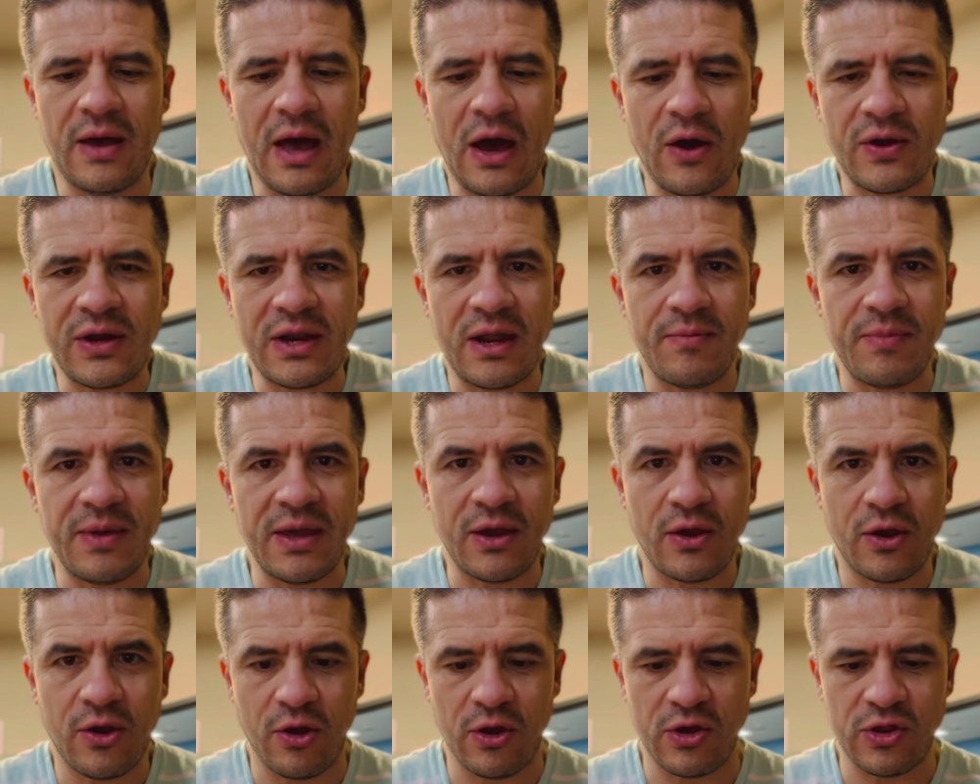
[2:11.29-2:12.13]
can I be
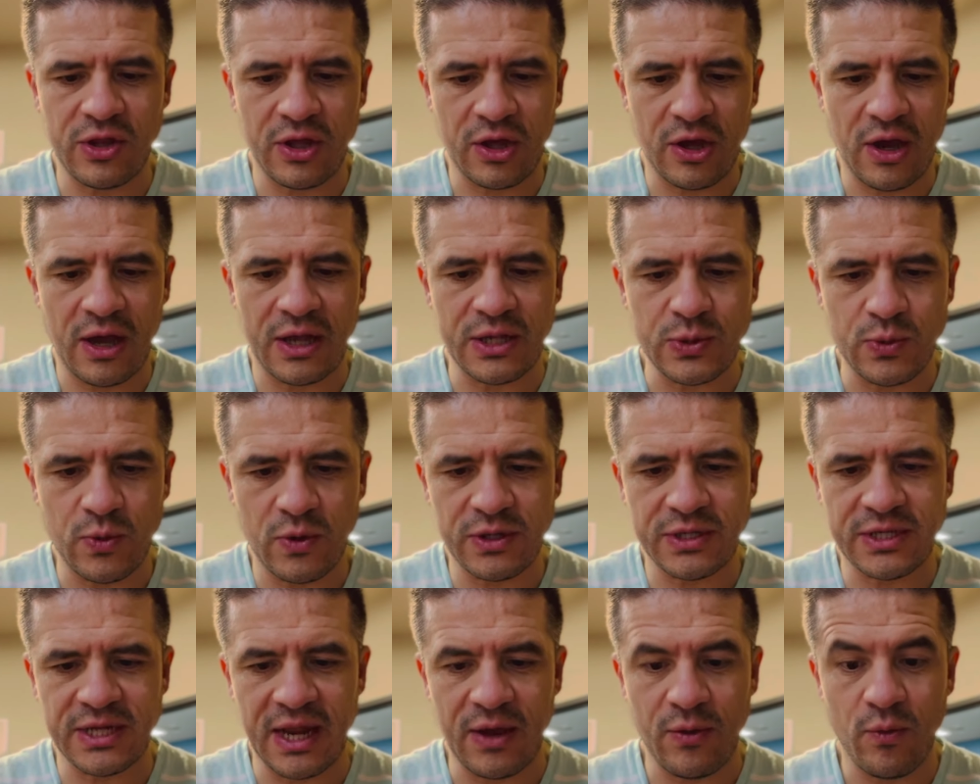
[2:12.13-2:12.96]
encouraging God's
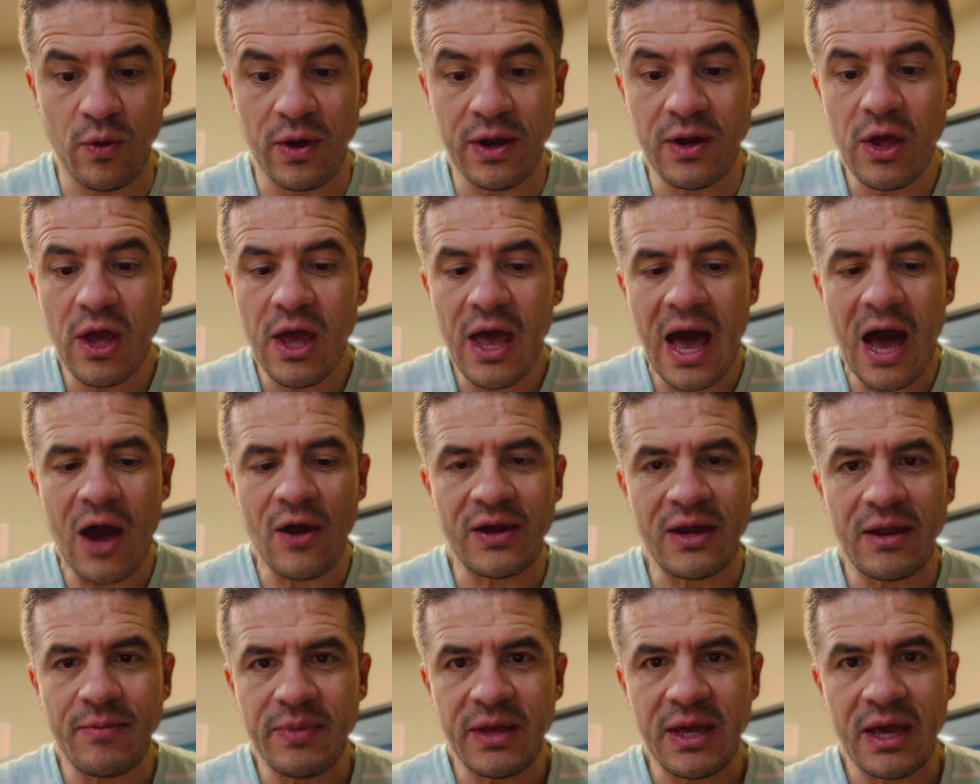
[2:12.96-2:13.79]
word today? How
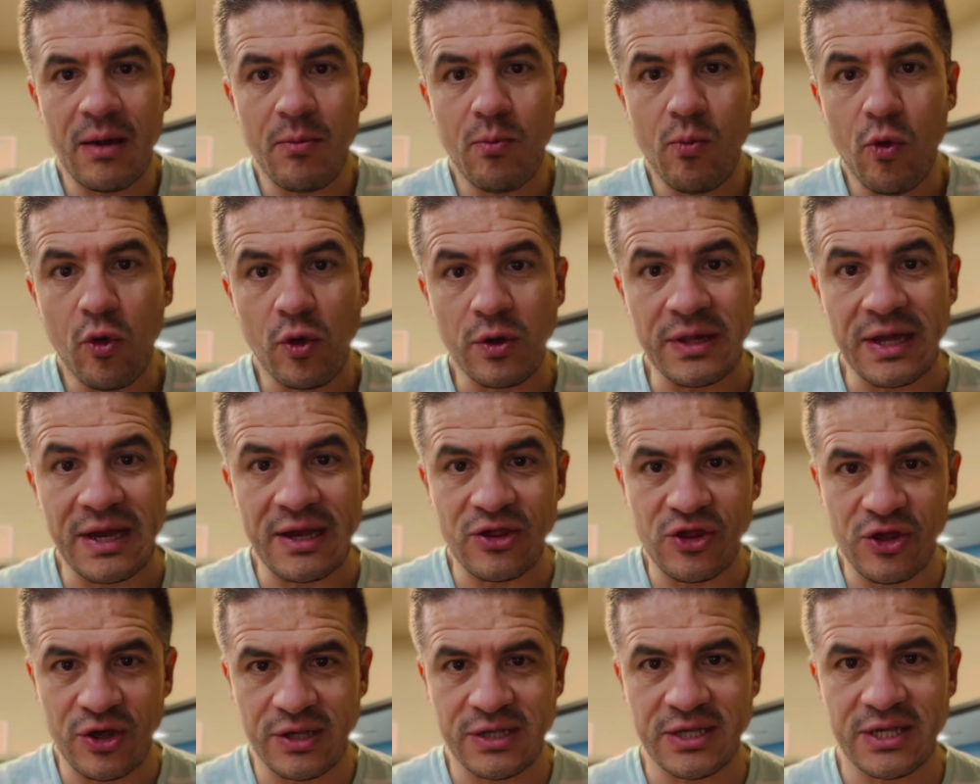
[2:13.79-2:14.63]
can I become more
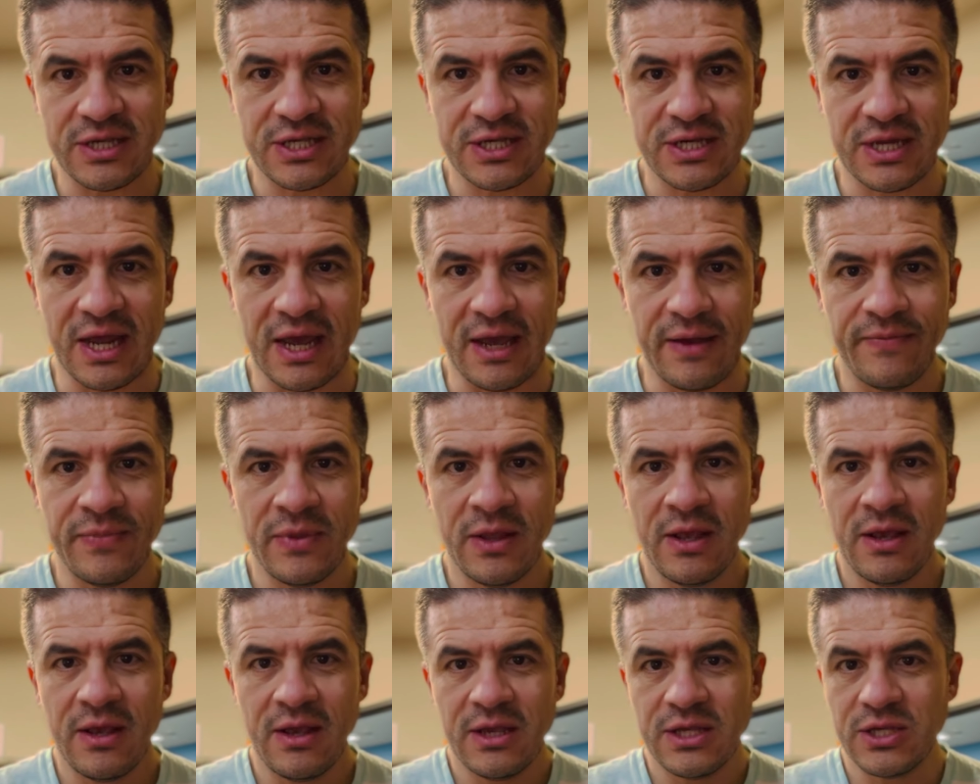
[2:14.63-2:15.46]
like Jesus today?
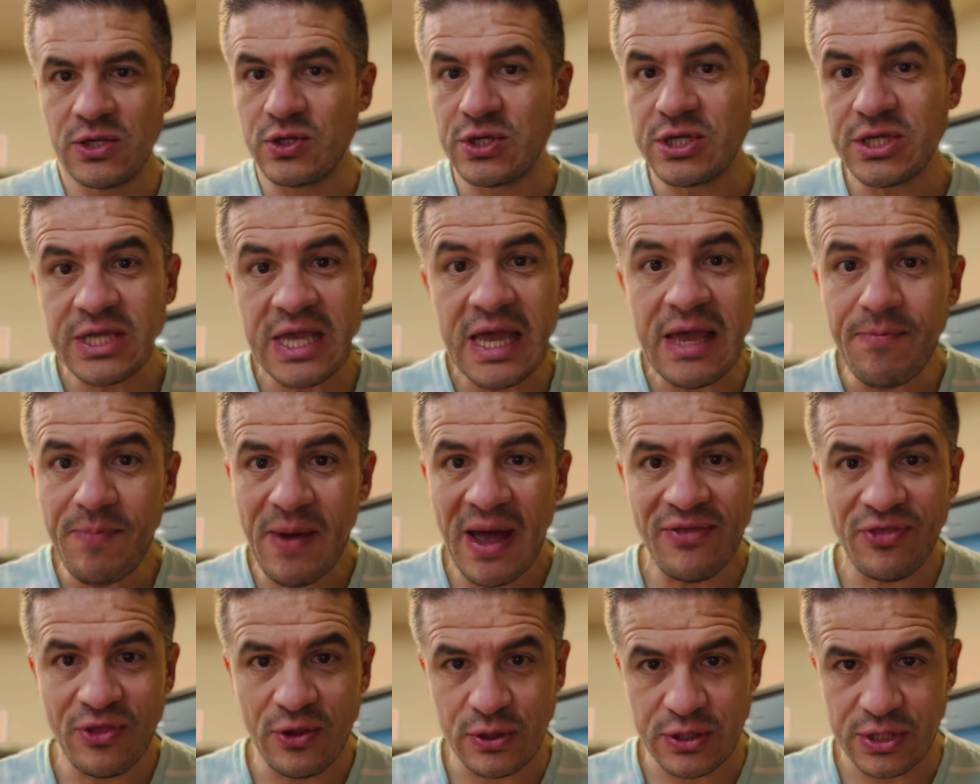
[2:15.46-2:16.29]
So just keep
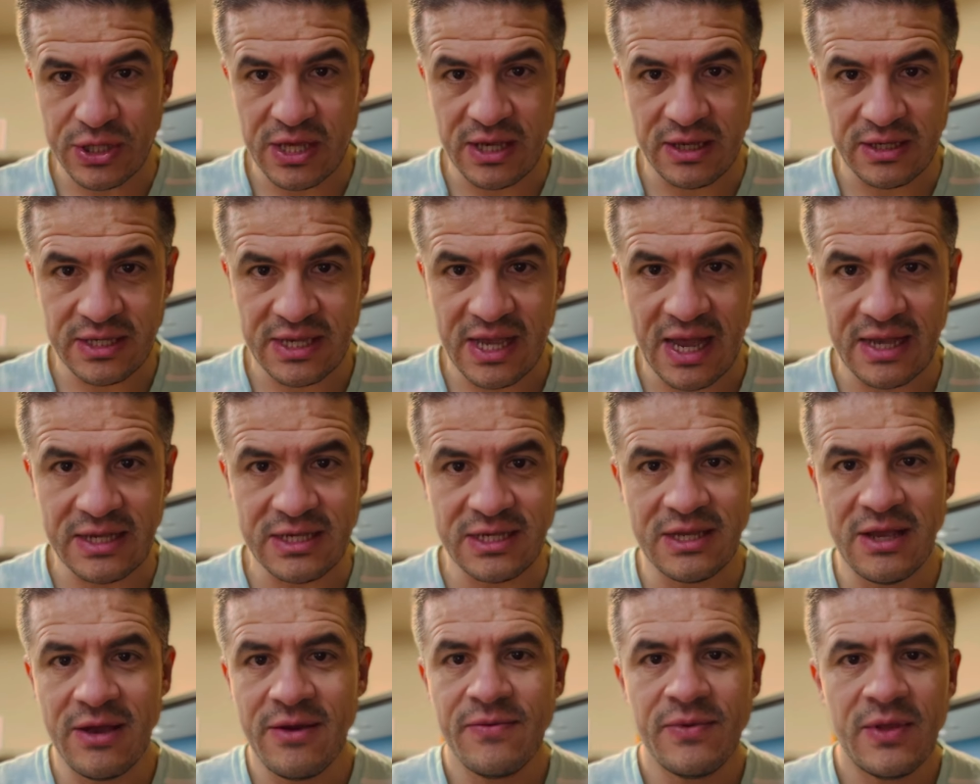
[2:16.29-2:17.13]
at those things,
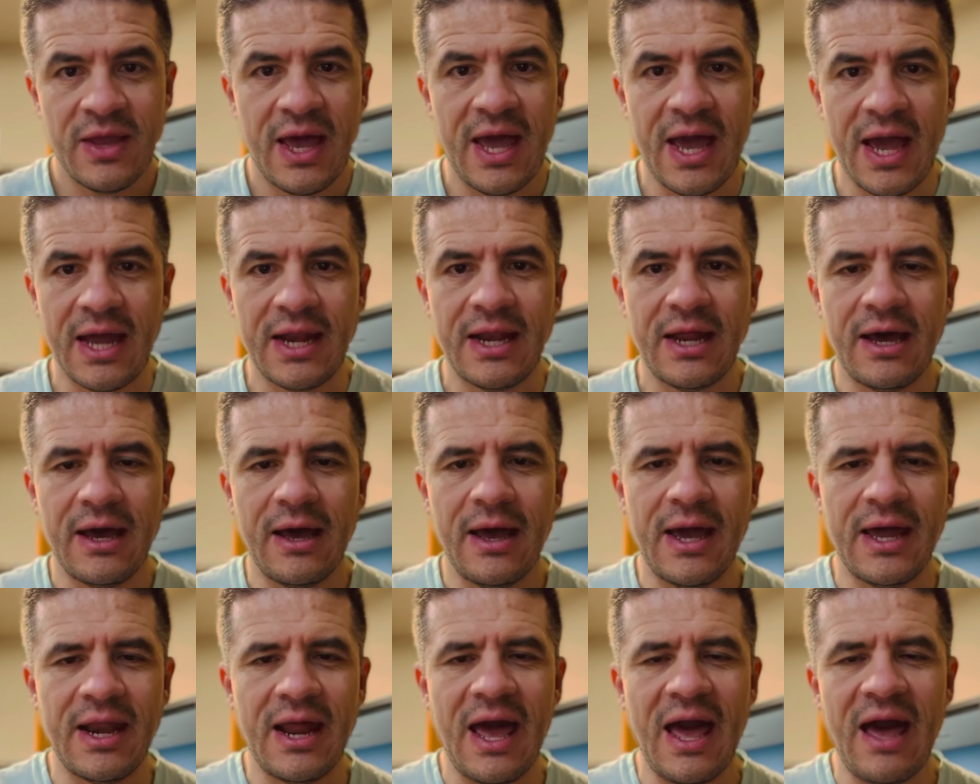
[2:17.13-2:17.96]
guys. And
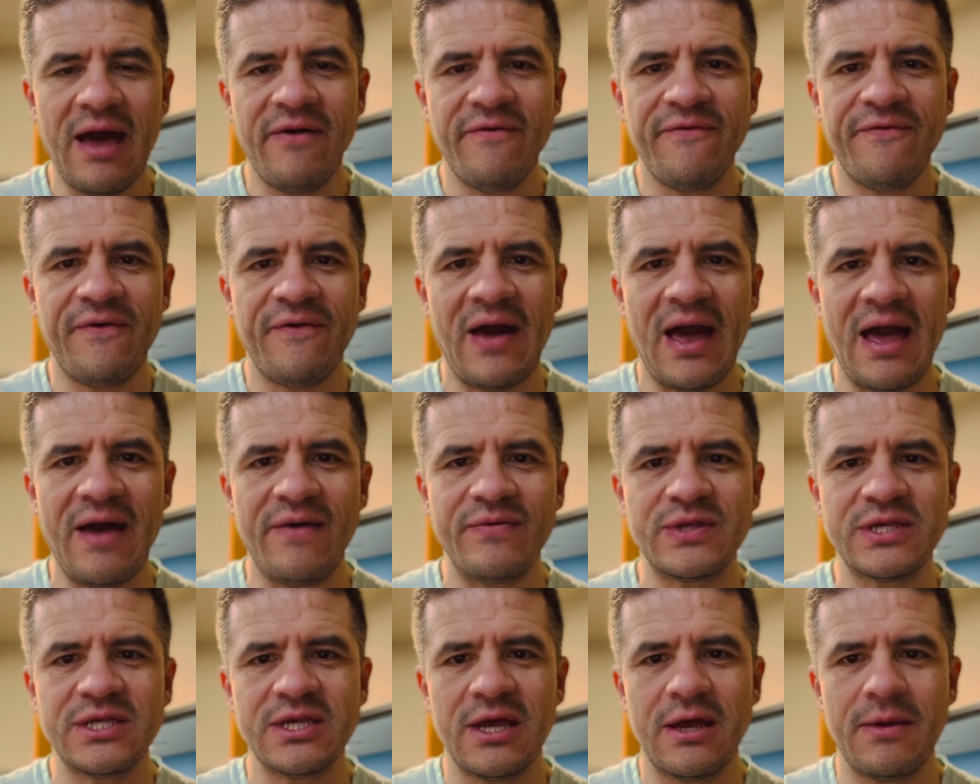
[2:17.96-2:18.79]
I
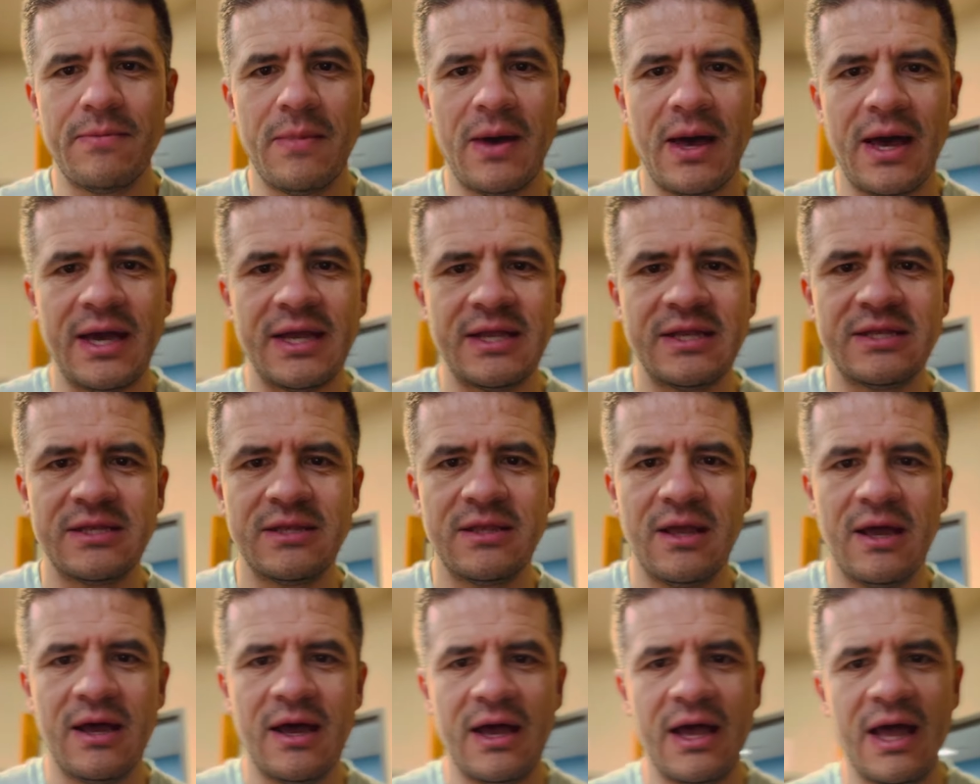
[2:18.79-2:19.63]
have some
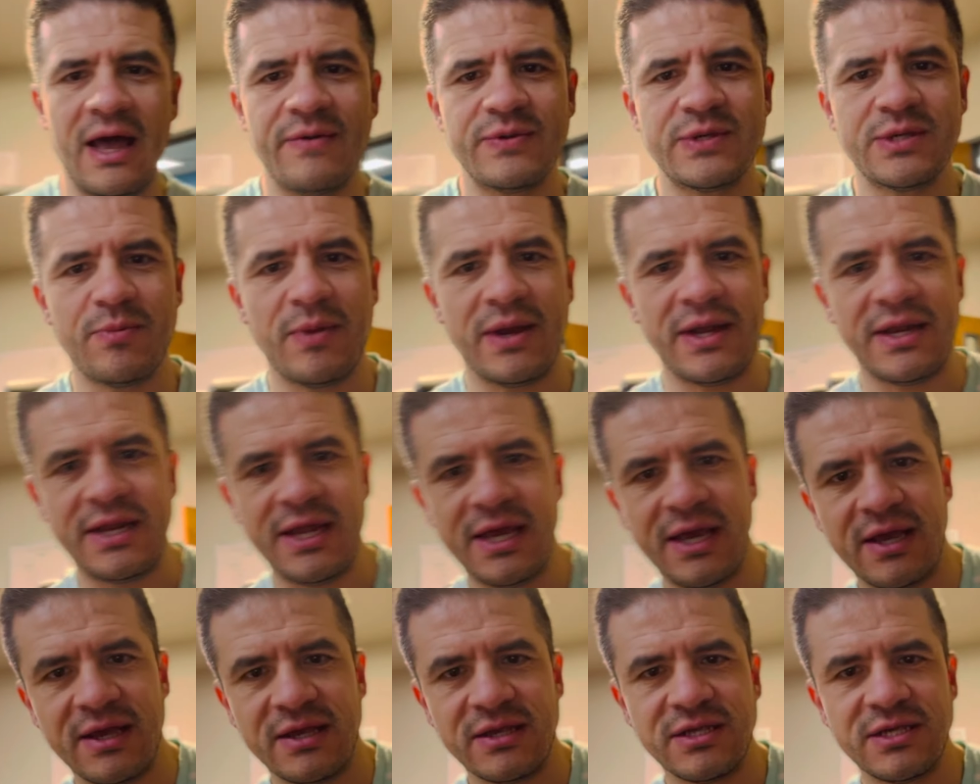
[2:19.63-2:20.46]

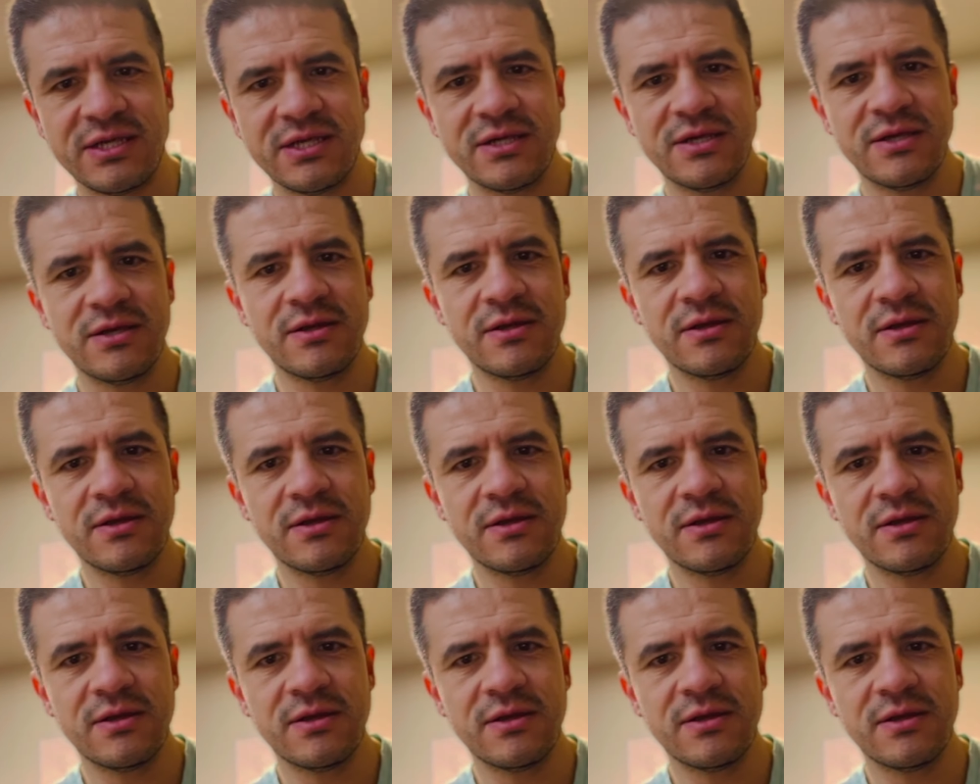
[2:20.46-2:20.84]
ideas.